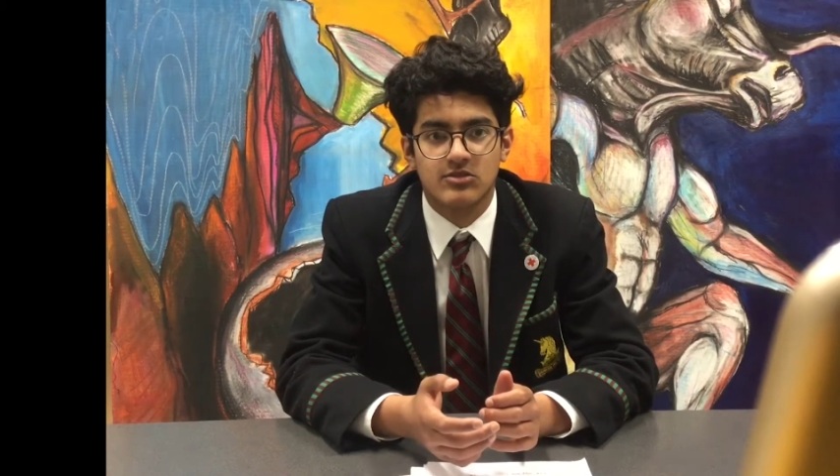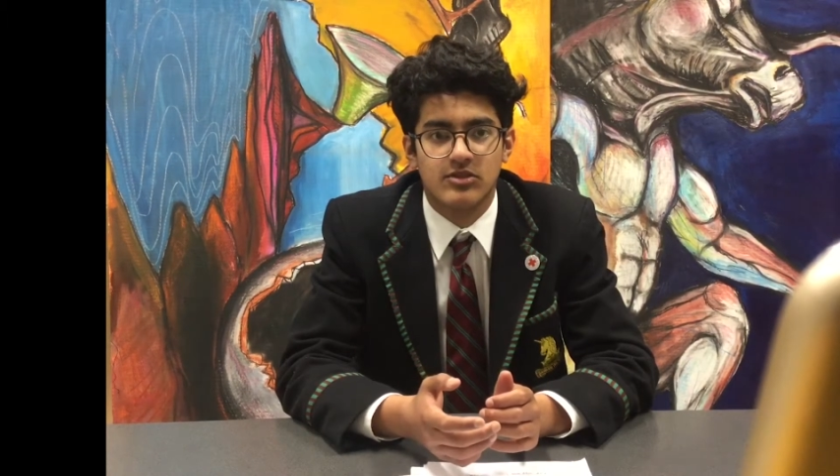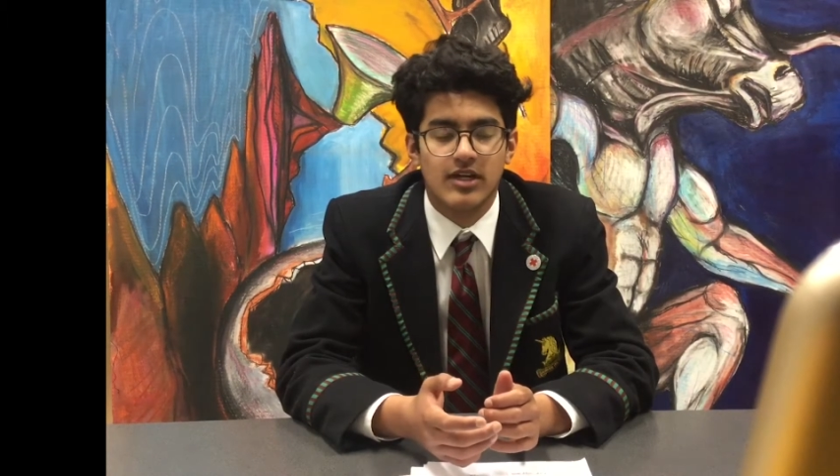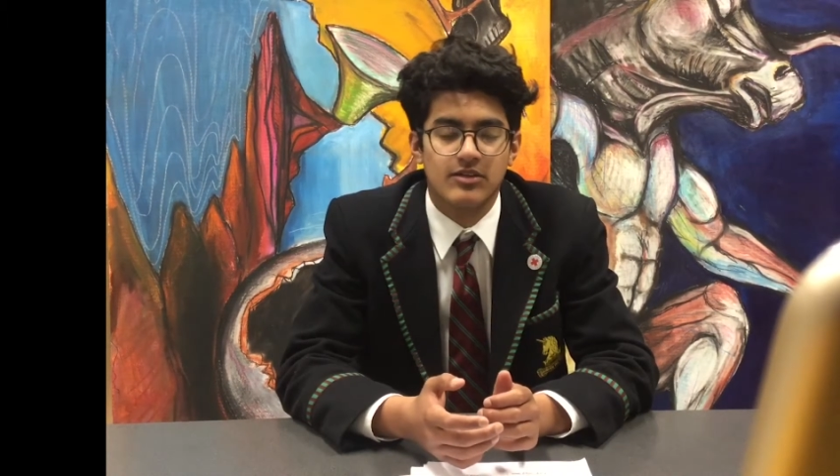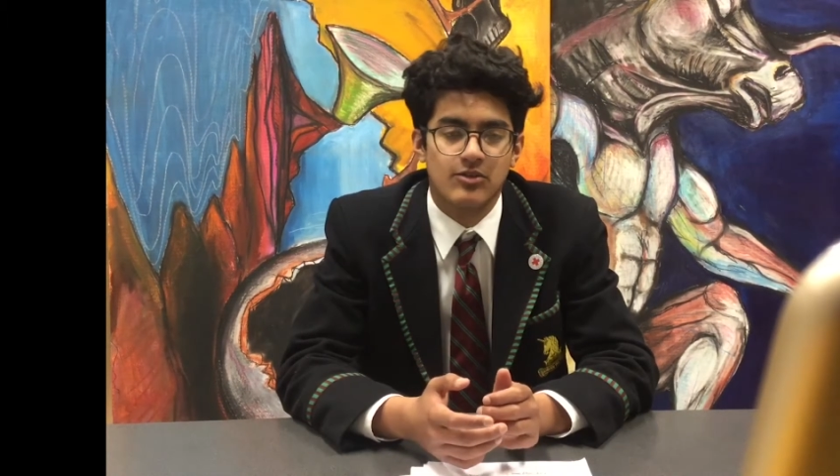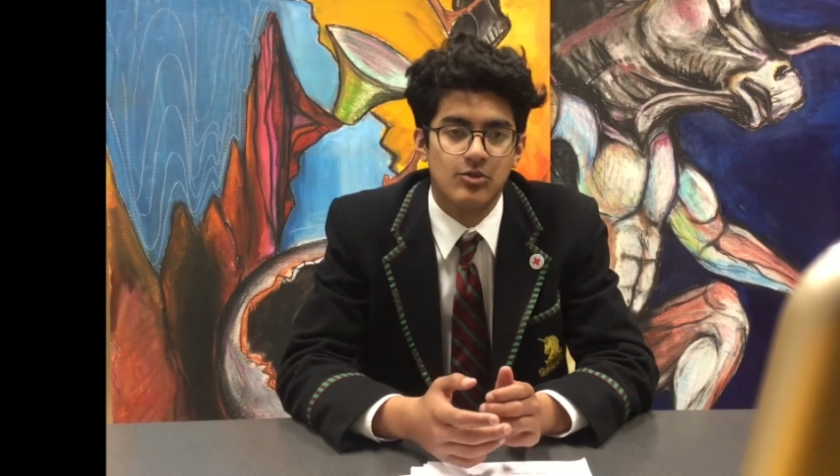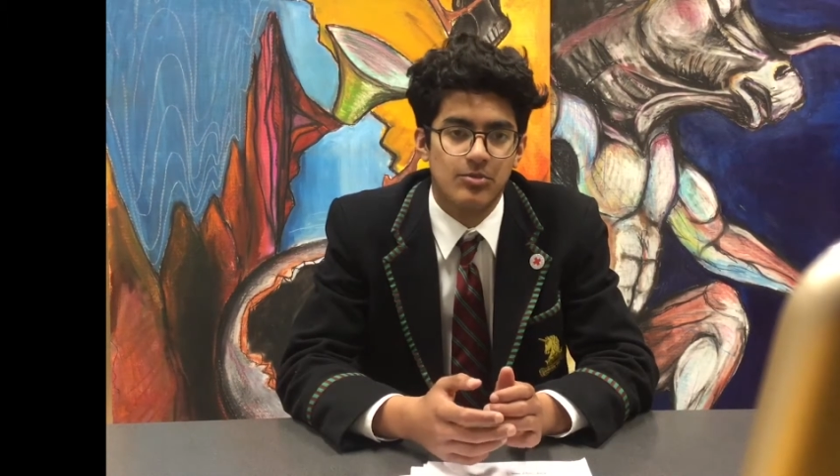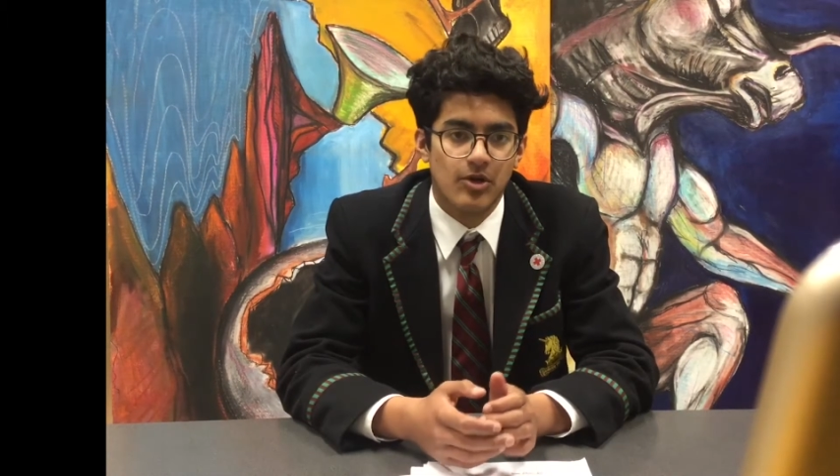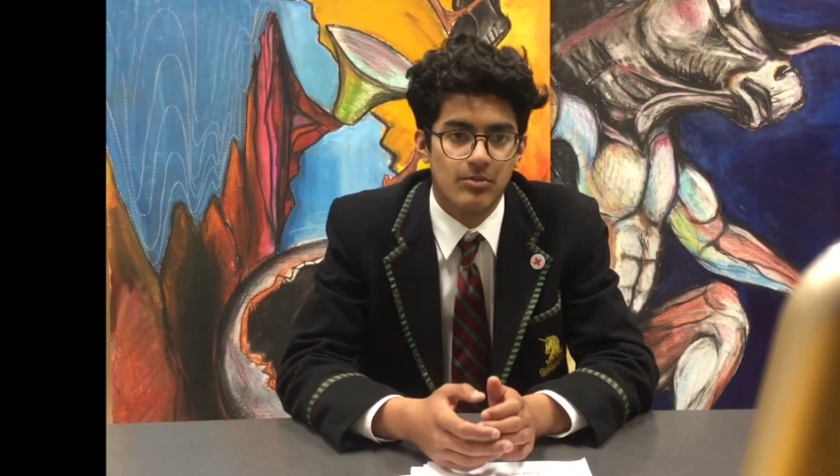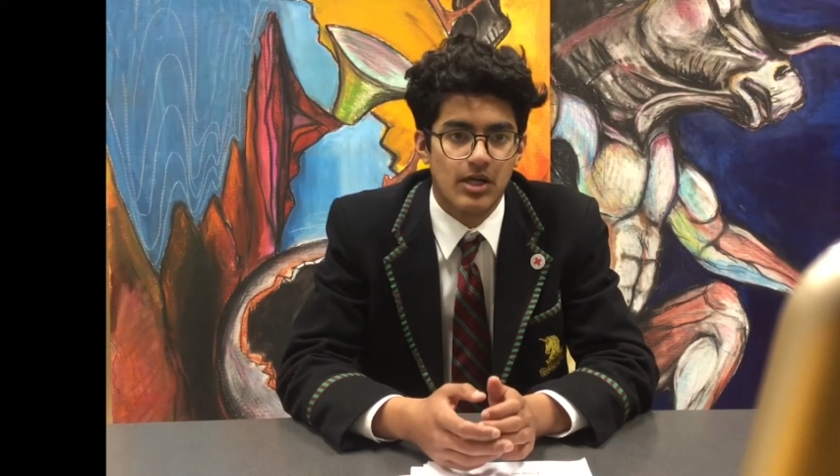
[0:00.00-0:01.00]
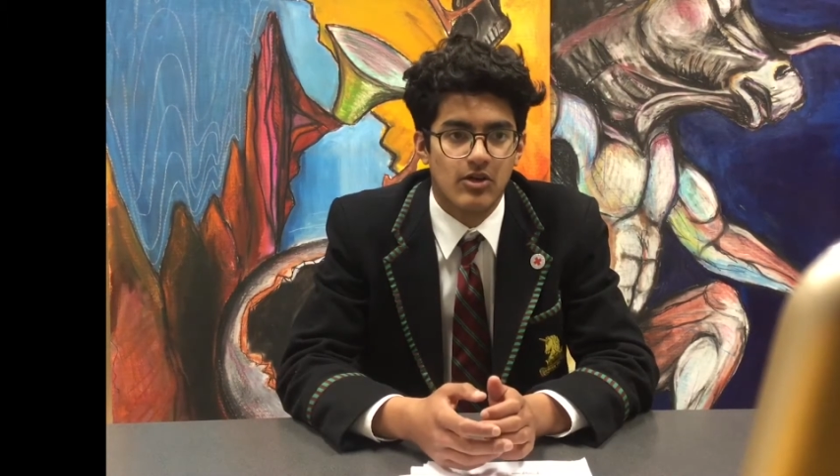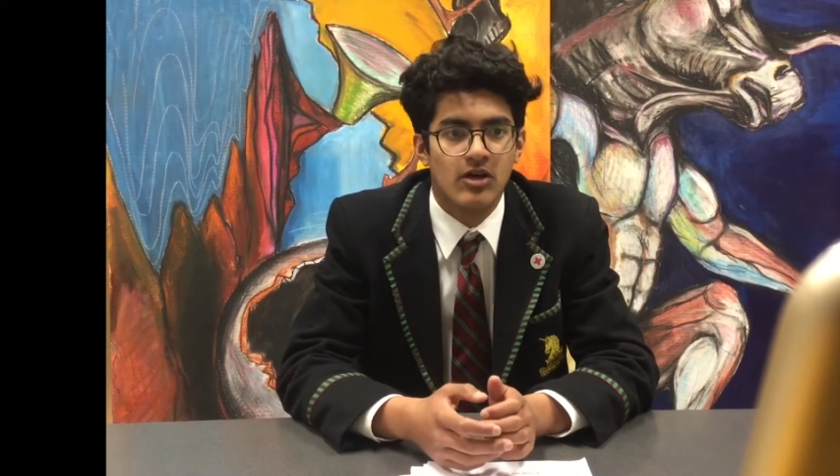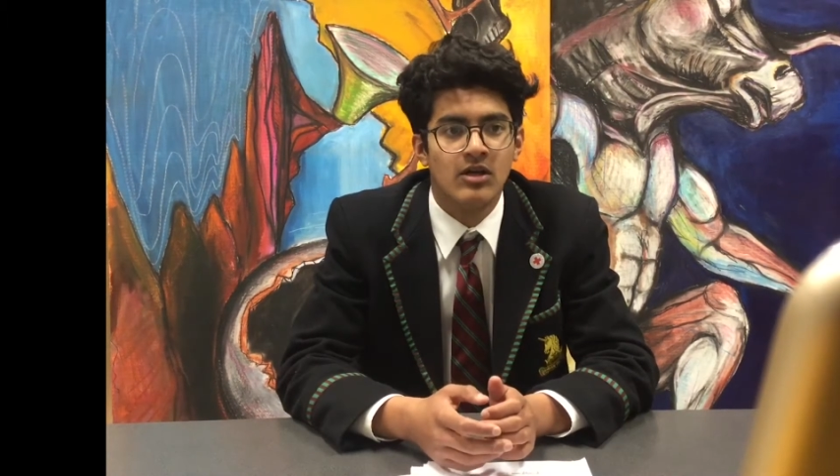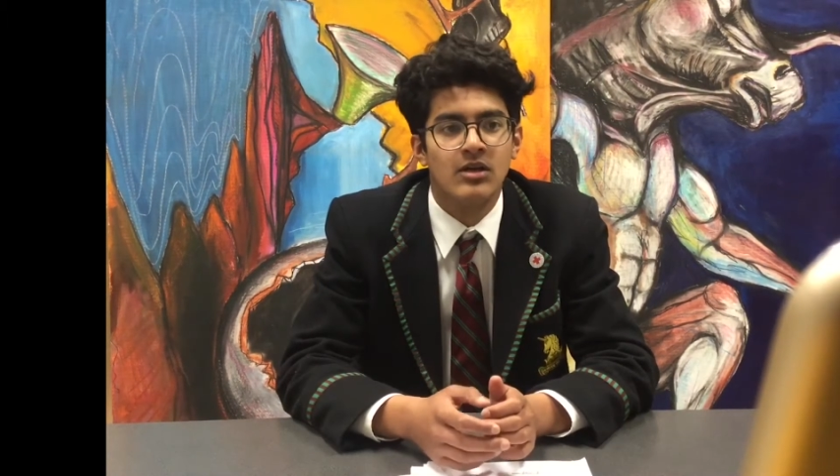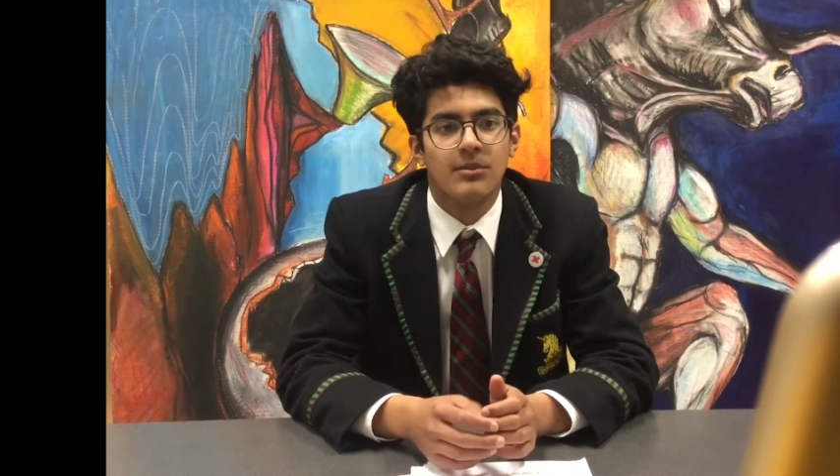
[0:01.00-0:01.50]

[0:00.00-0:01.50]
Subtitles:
create new bone marrow,